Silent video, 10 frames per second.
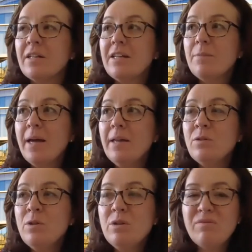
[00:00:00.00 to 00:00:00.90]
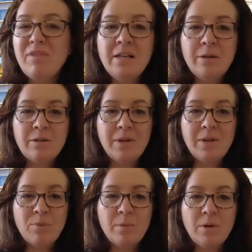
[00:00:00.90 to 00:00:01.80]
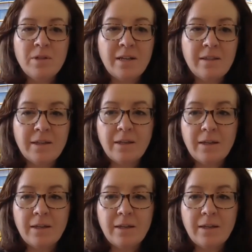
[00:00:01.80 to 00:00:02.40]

It depends on whose values are being promoted, I think,